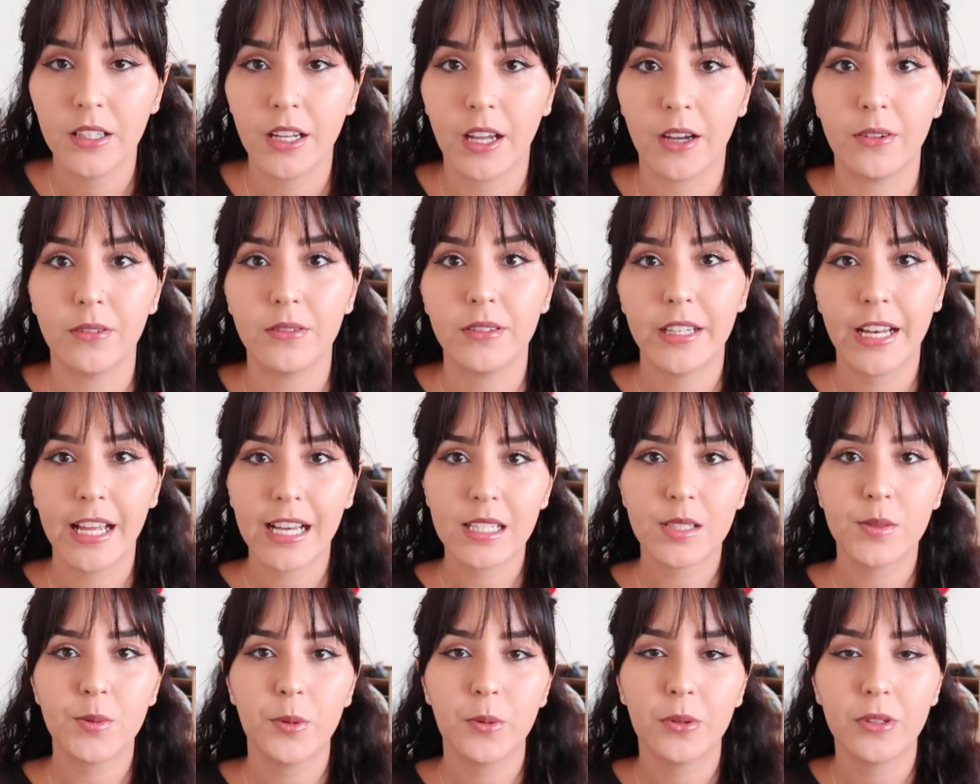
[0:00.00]
Now,
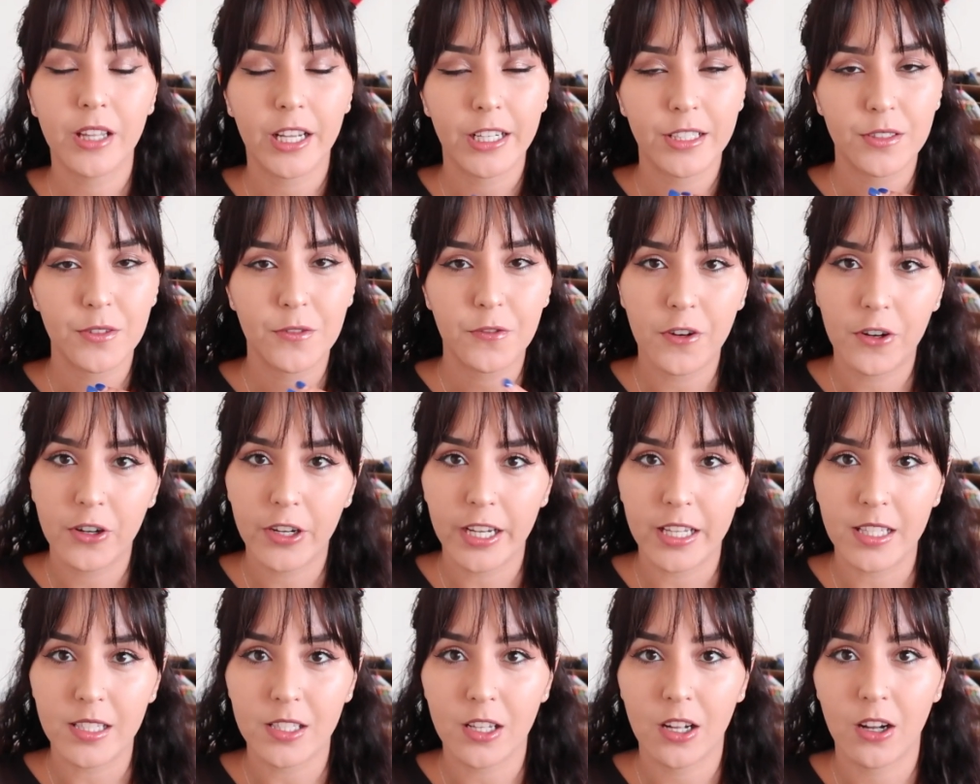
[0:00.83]
next we would like to
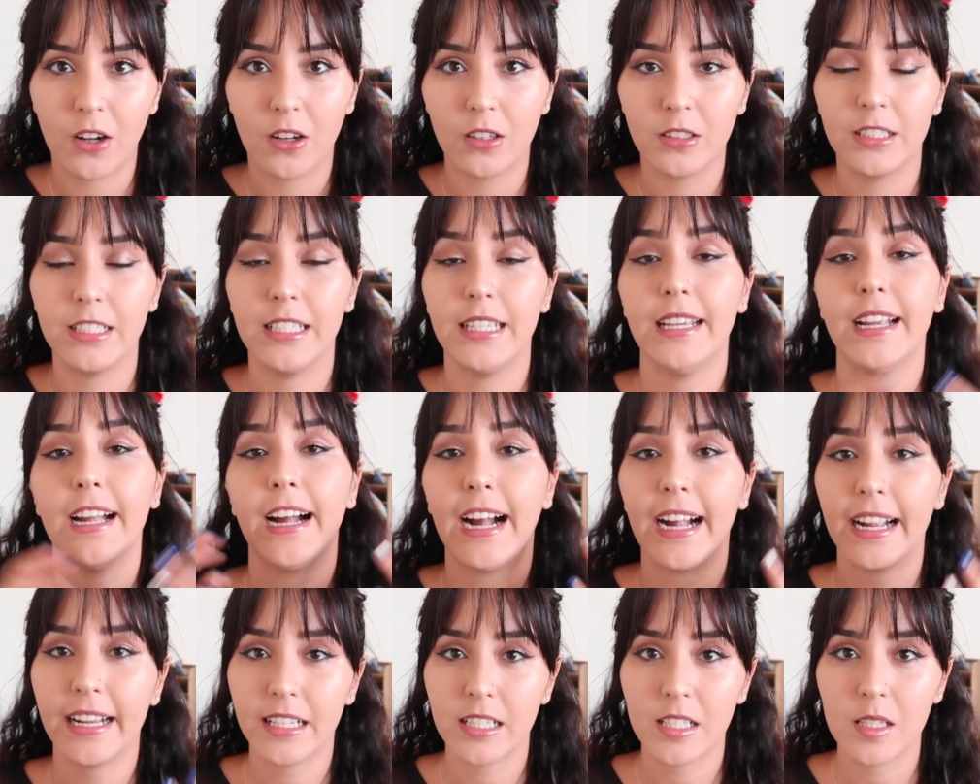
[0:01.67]
focus on the
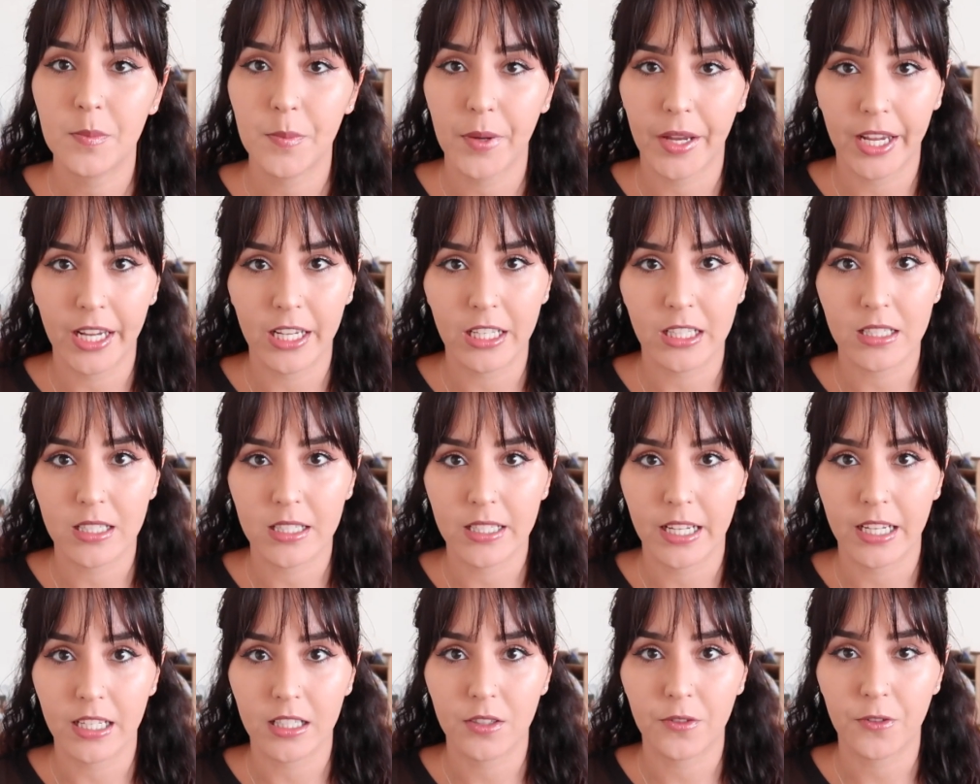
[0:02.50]
highest paying
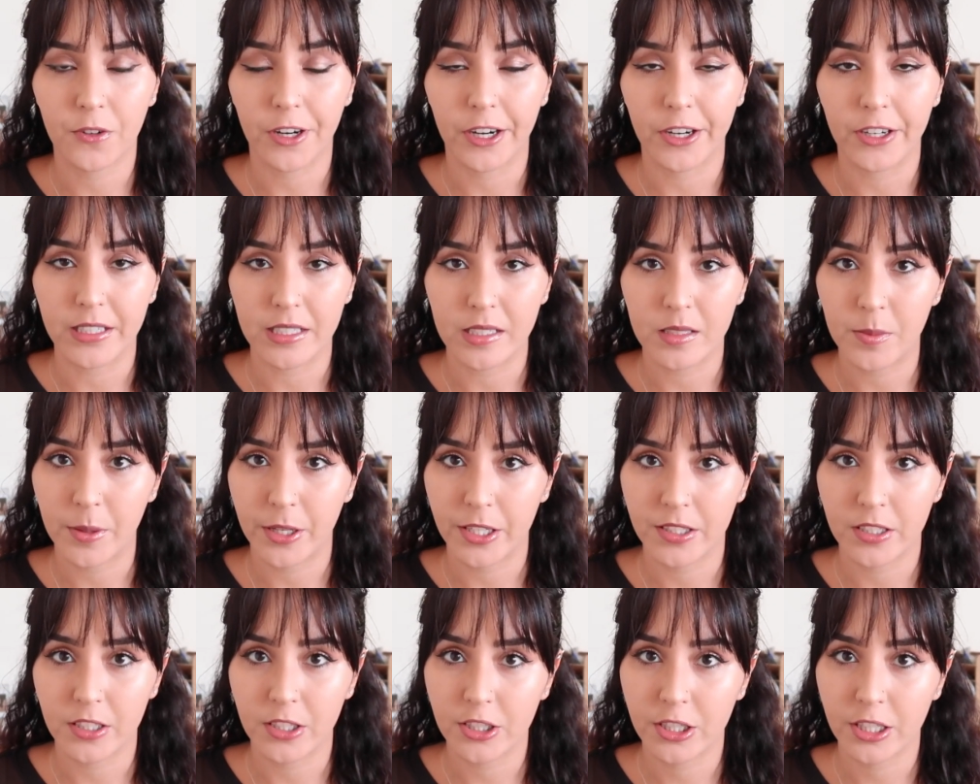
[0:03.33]
states for
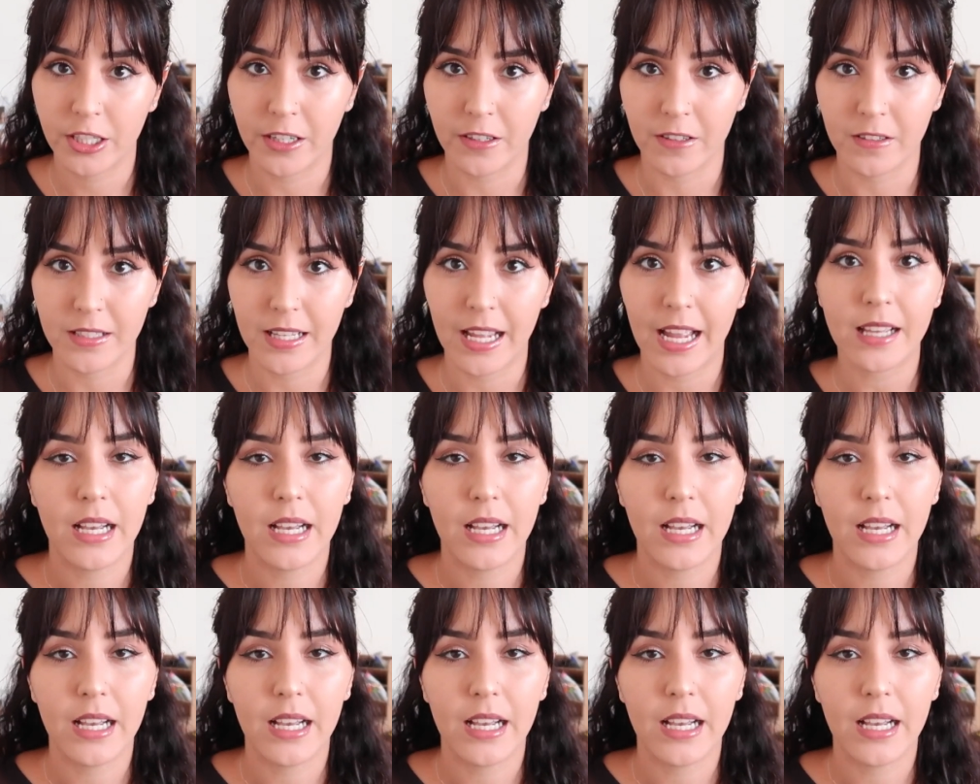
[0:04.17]
aerospace engineers.